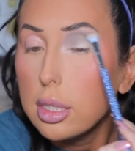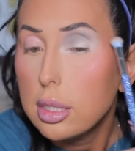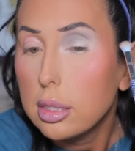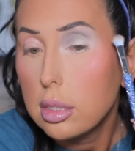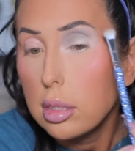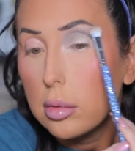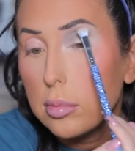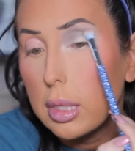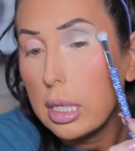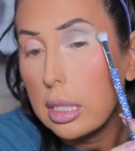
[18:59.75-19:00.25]

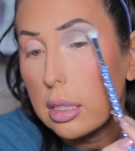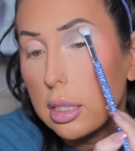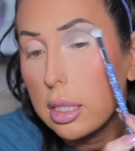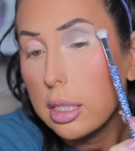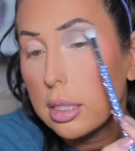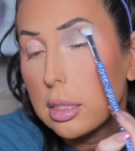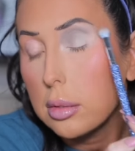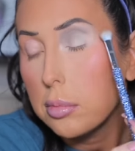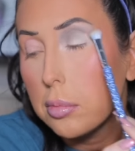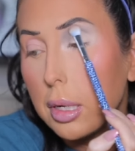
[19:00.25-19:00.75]
It's on my
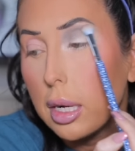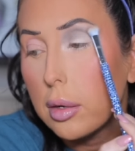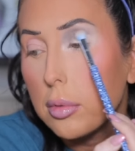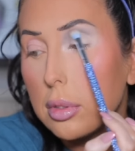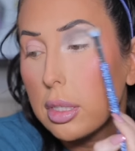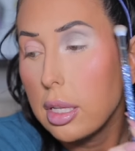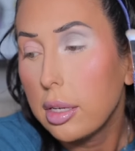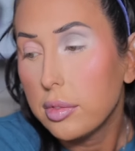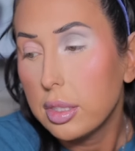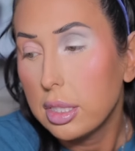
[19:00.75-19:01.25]
list, but I
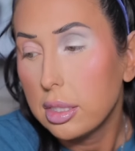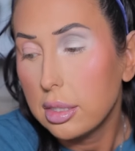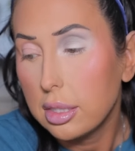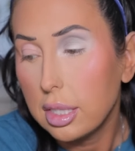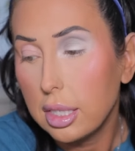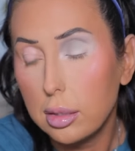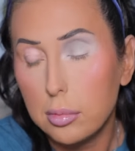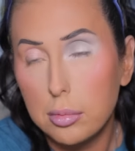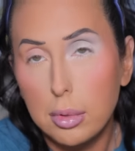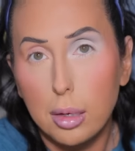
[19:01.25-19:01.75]
would love to
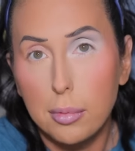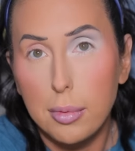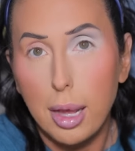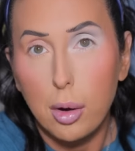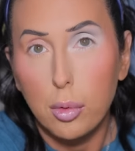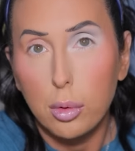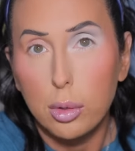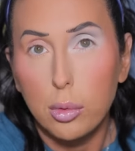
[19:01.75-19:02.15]
see them come out